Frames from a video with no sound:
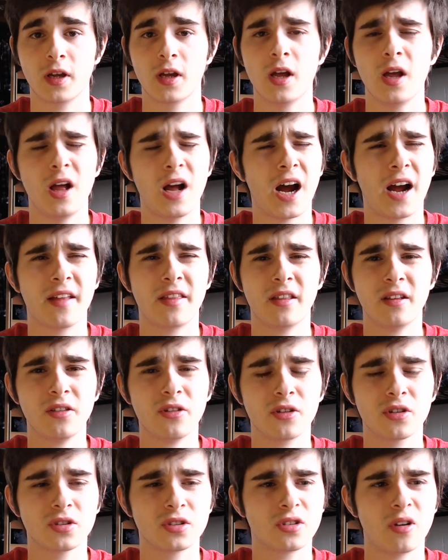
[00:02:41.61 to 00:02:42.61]
I think
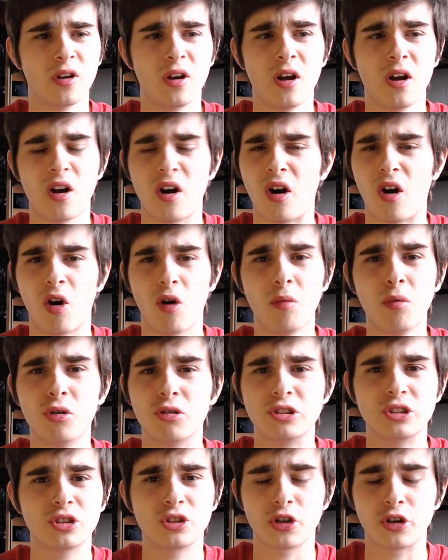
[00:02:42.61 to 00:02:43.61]
there's almost
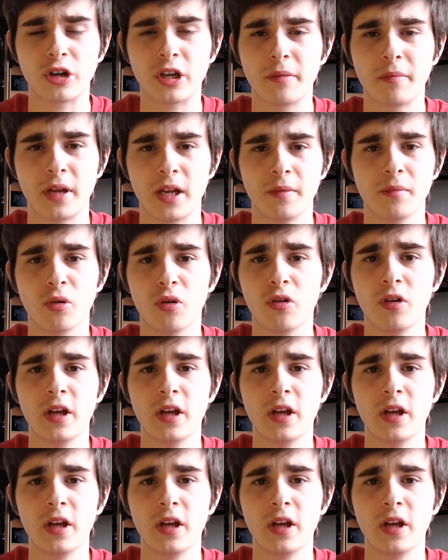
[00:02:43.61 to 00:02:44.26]
30 people.